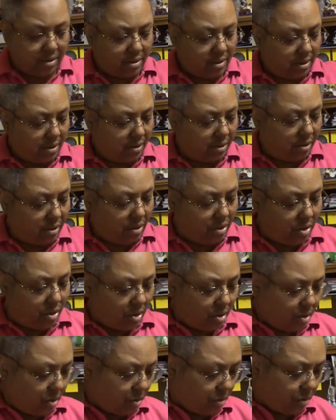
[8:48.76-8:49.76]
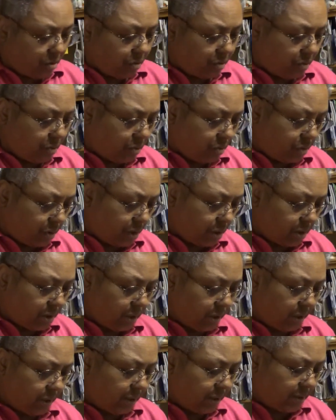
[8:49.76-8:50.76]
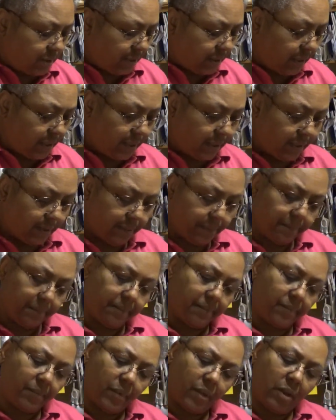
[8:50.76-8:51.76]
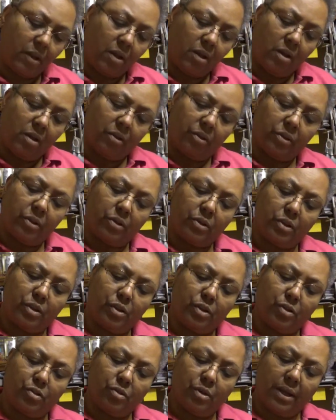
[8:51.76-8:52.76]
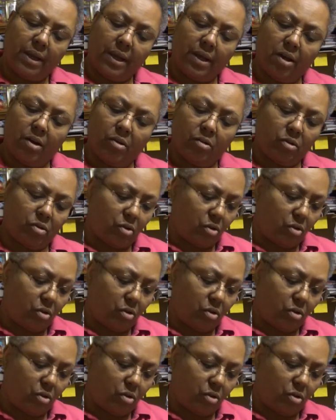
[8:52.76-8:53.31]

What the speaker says: see, this is a 32 count